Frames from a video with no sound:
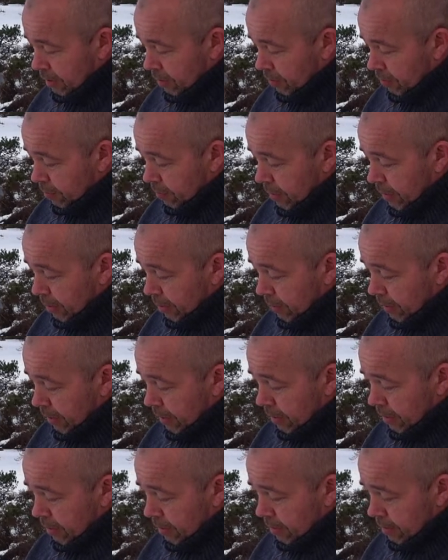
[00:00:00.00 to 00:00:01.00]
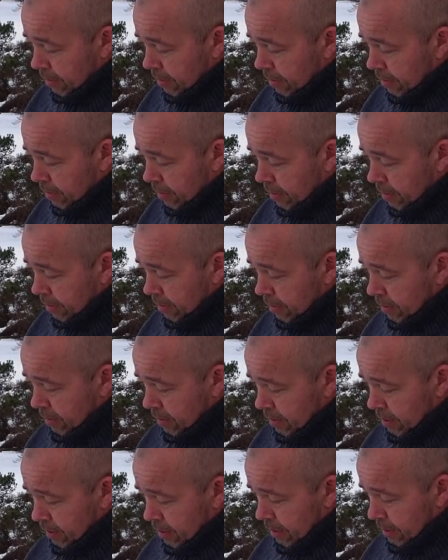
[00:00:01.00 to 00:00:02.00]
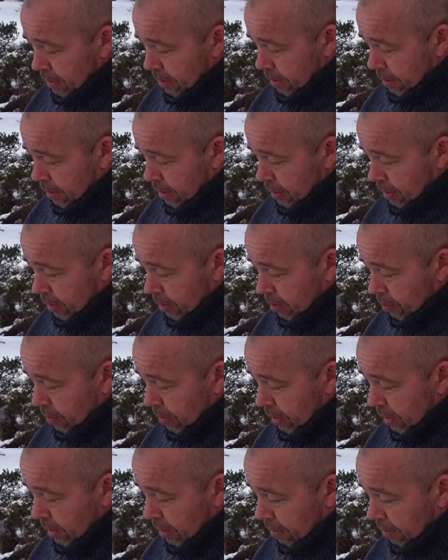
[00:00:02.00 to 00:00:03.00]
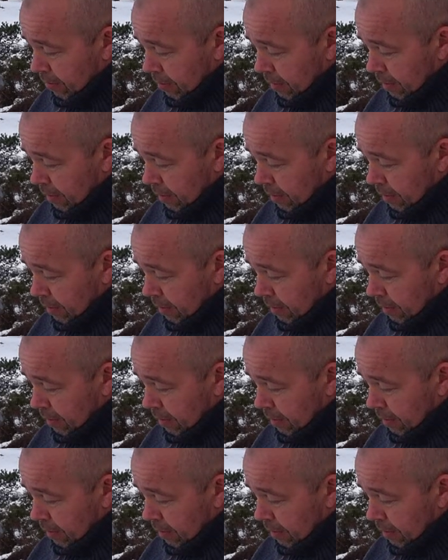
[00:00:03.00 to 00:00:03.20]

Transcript: of battery, and we have